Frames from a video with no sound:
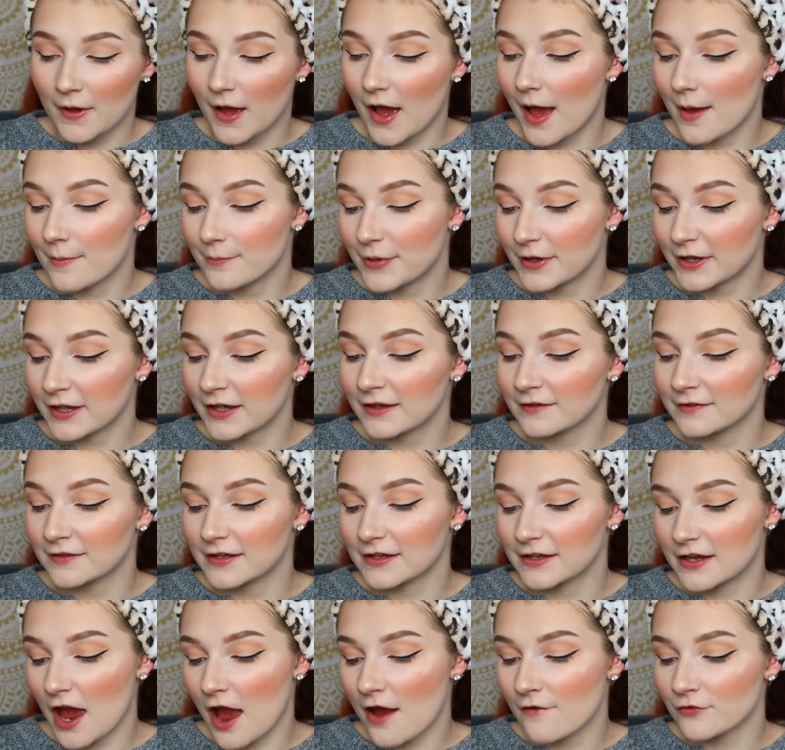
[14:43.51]
I'm picking
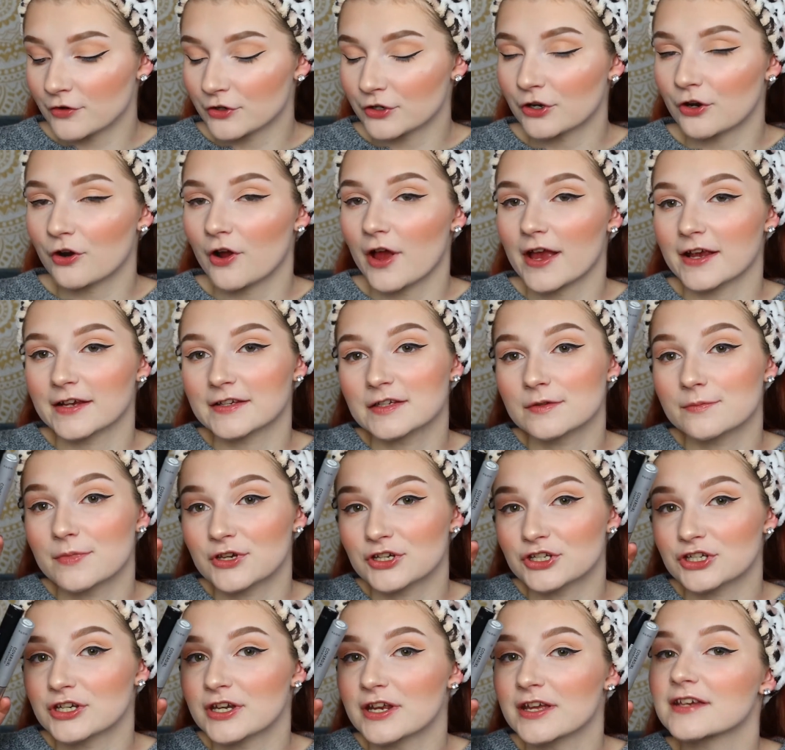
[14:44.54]
the CoverGirl
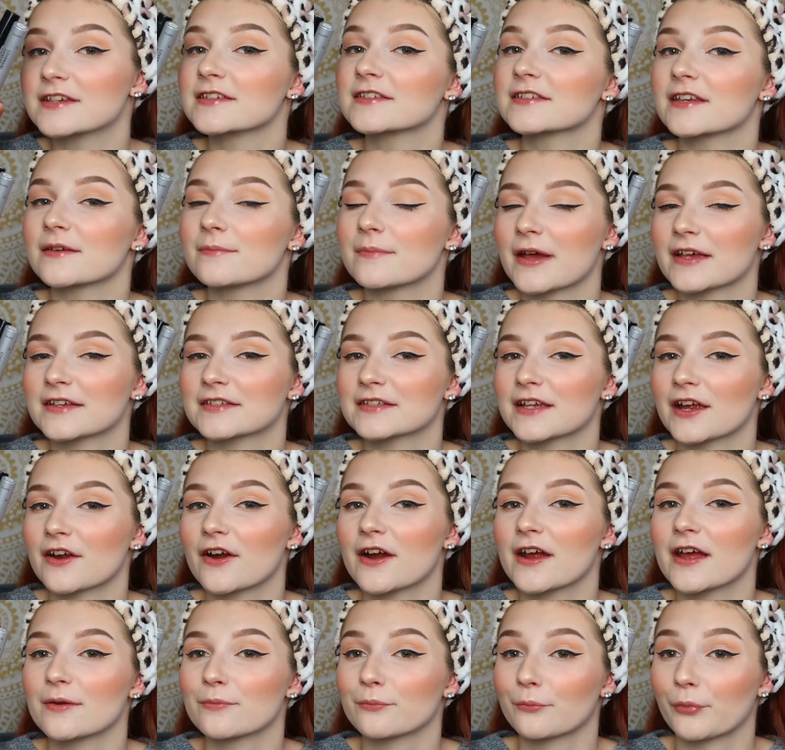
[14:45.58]
Exhibitionist
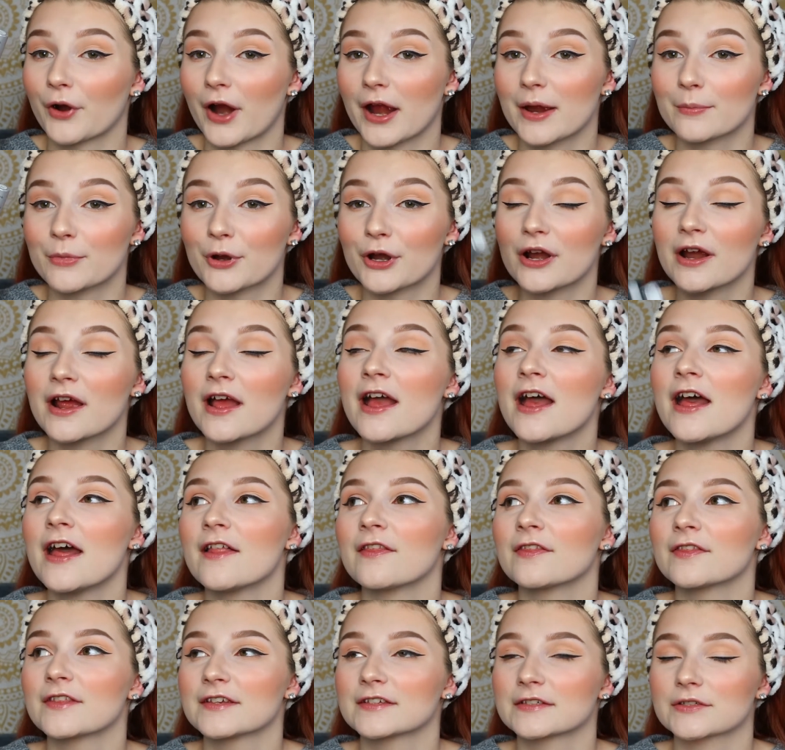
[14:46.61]
Mascara and Primer.
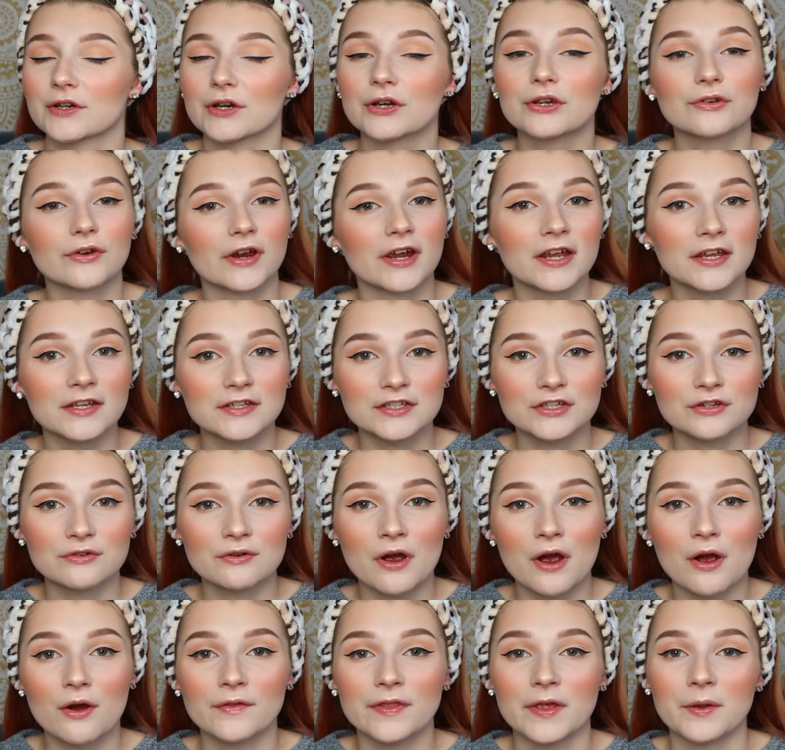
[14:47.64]
These are a great
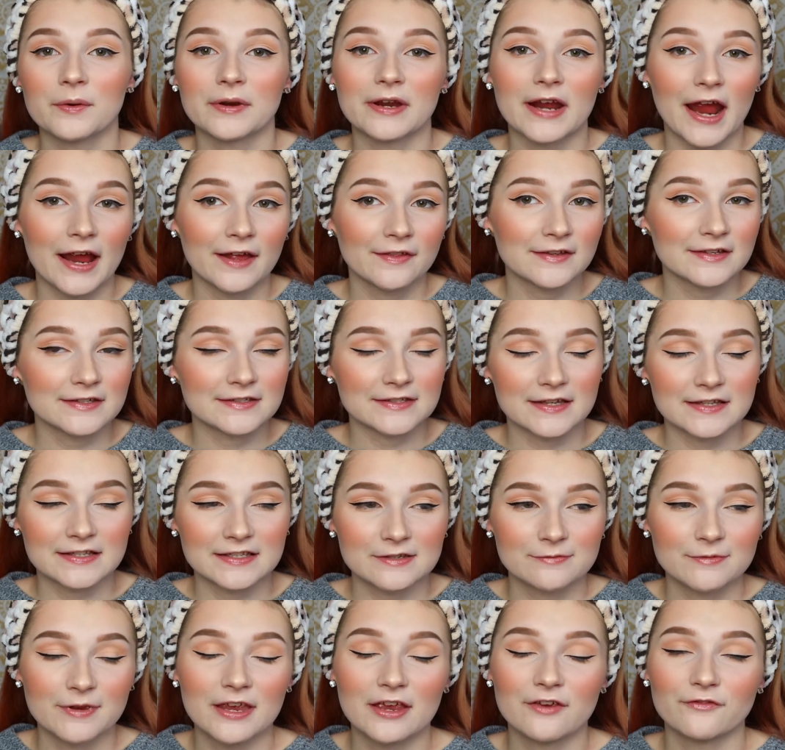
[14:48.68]
duo. They were kindly sent
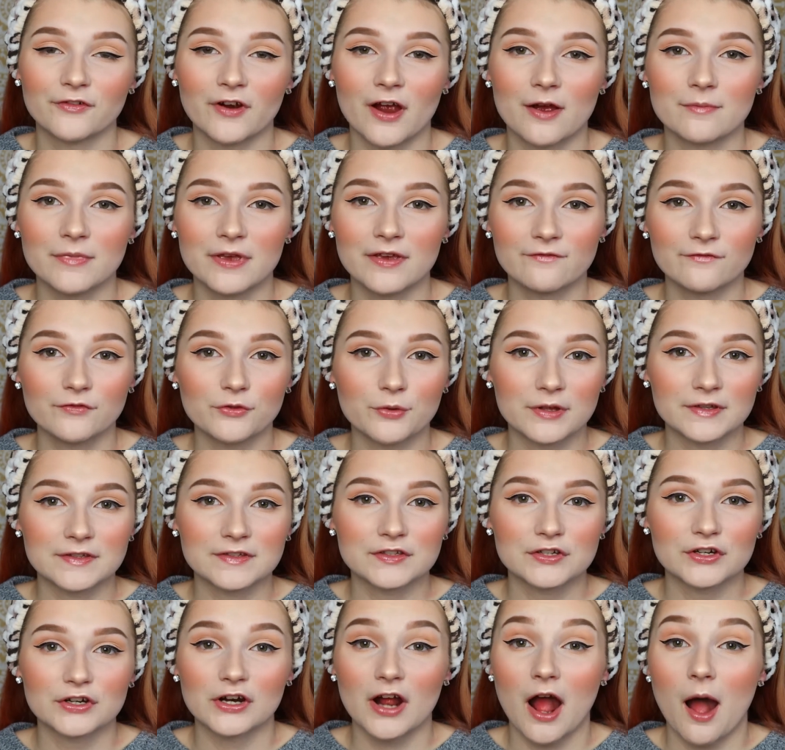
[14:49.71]
to me from
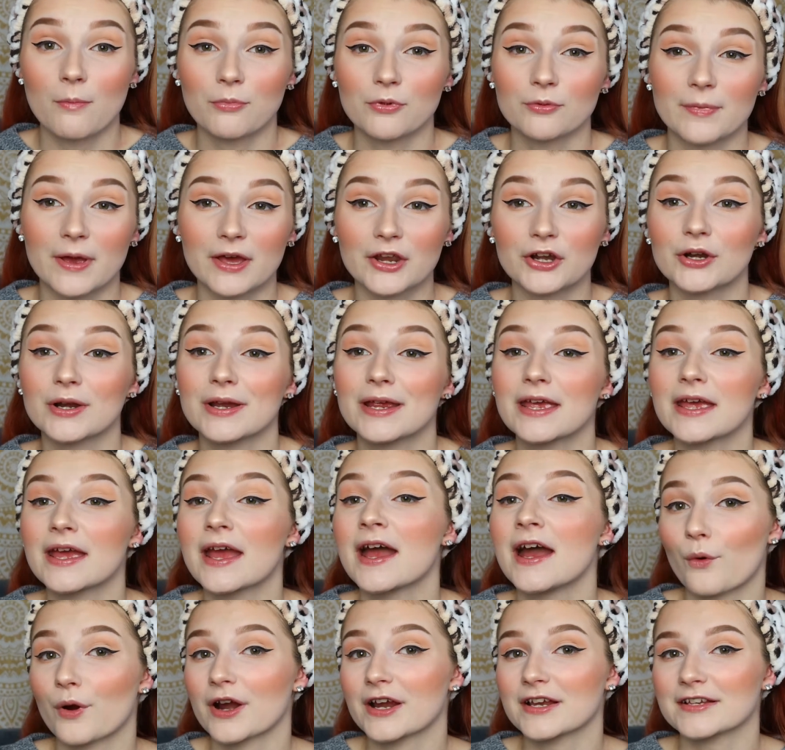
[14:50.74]
Influencer complimentary
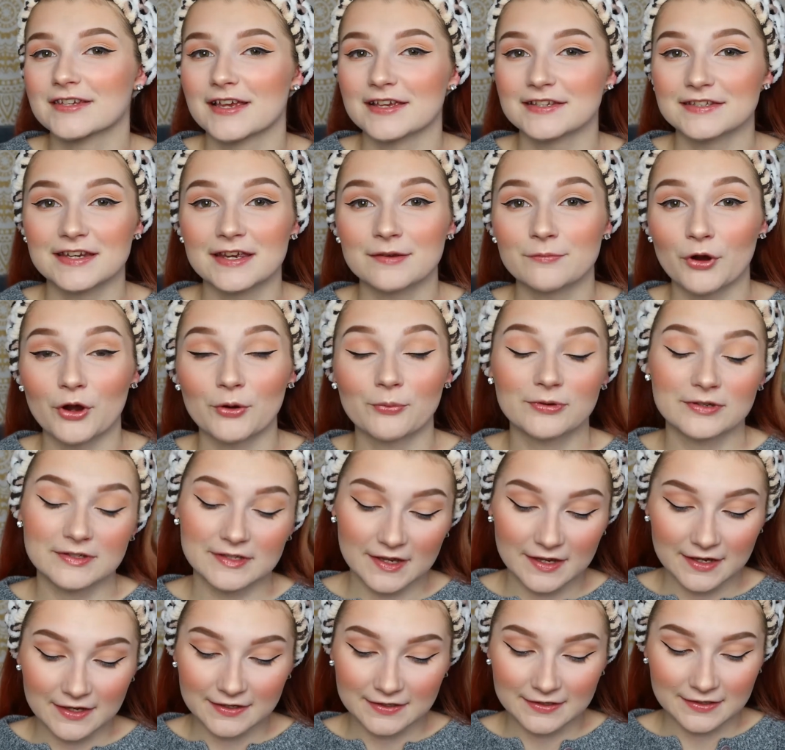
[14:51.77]
for testing
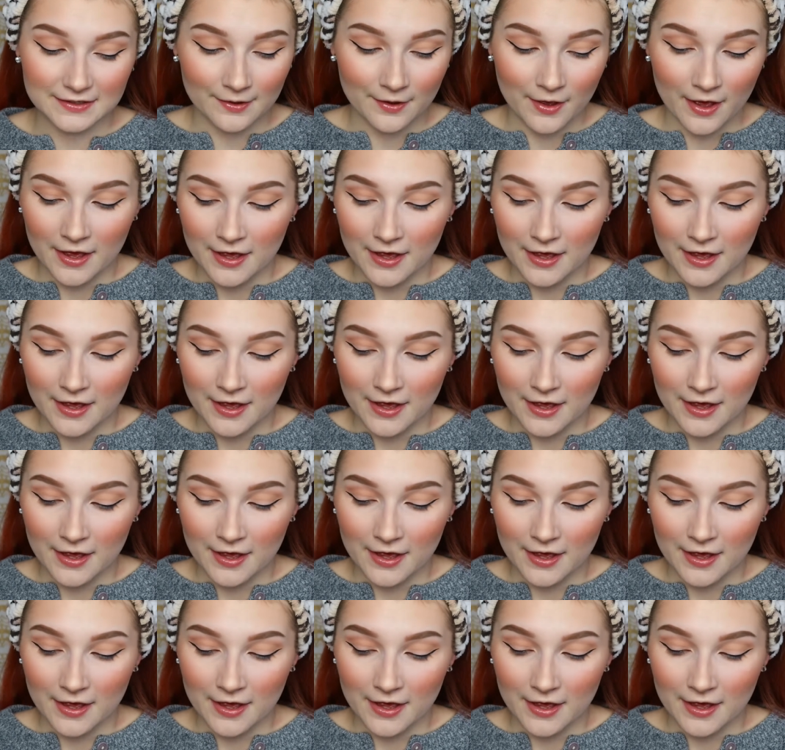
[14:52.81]
purposes.